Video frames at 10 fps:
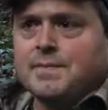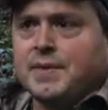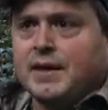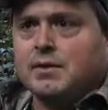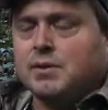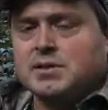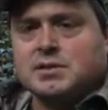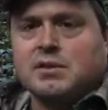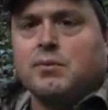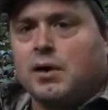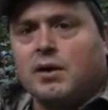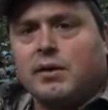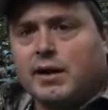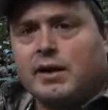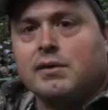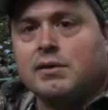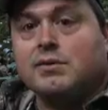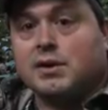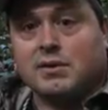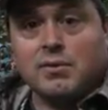and it wasn't going to walk right down
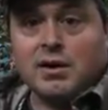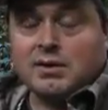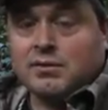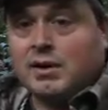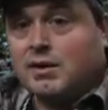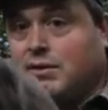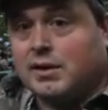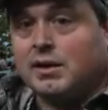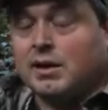into it. It walked around it.